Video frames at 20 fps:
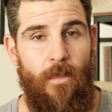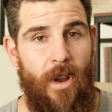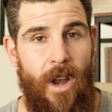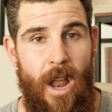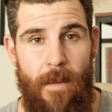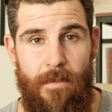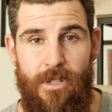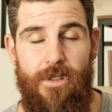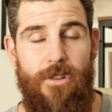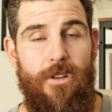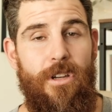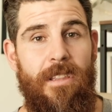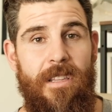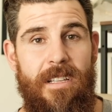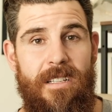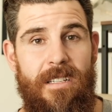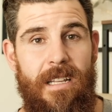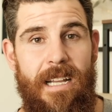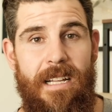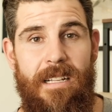When I'm shooting
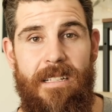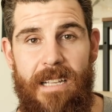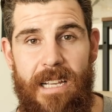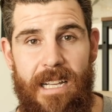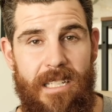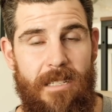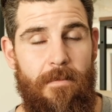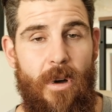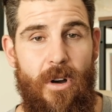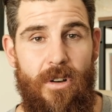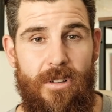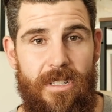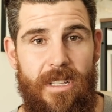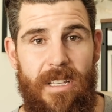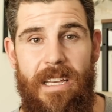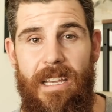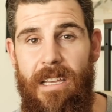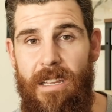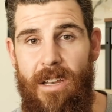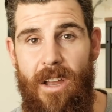this lens, it's
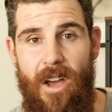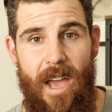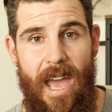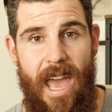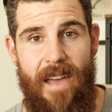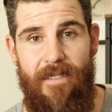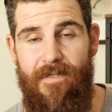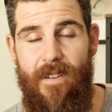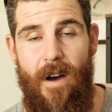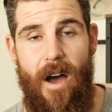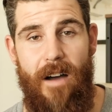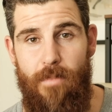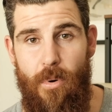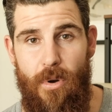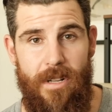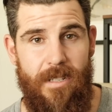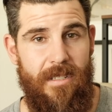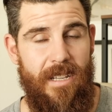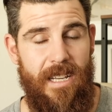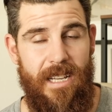mostly, you know,
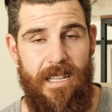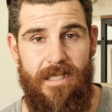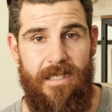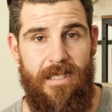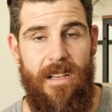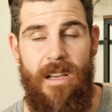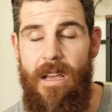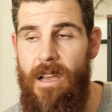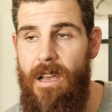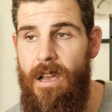F5.6